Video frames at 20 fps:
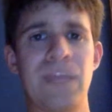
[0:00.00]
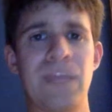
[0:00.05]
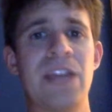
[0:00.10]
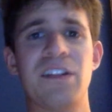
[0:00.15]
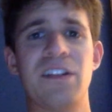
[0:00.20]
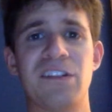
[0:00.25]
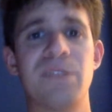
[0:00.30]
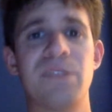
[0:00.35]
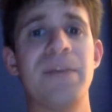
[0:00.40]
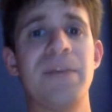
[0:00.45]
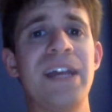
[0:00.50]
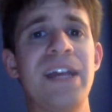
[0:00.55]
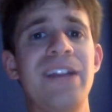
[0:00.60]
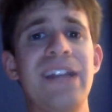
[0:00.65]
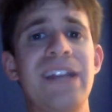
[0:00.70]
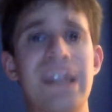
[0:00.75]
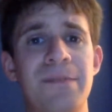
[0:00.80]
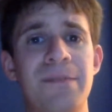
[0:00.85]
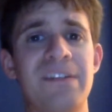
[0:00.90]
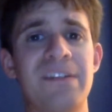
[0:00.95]
So Bayley
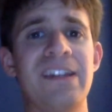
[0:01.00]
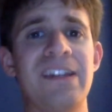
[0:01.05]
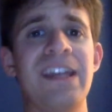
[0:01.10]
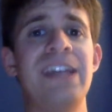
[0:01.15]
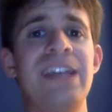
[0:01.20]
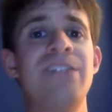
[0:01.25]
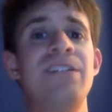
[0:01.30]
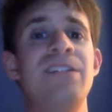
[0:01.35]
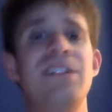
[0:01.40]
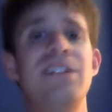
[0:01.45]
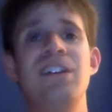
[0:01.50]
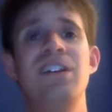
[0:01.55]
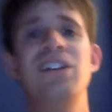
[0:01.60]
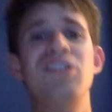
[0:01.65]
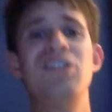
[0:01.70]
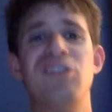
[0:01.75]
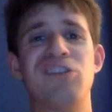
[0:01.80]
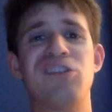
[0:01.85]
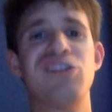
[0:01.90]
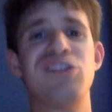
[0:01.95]
ended up saying,
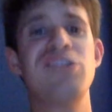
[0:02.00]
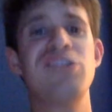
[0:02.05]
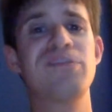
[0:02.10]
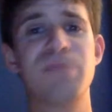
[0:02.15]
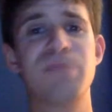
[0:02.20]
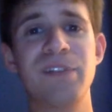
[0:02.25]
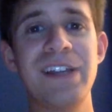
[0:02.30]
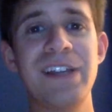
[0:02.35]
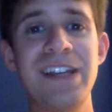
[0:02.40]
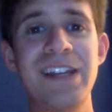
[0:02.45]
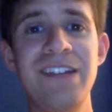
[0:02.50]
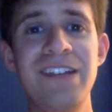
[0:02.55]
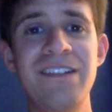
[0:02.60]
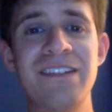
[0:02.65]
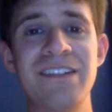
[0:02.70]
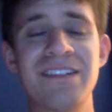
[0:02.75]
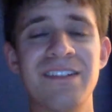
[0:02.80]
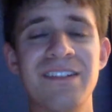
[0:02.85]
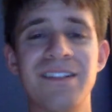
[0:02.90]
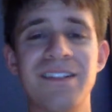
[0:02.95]
"Shush, please."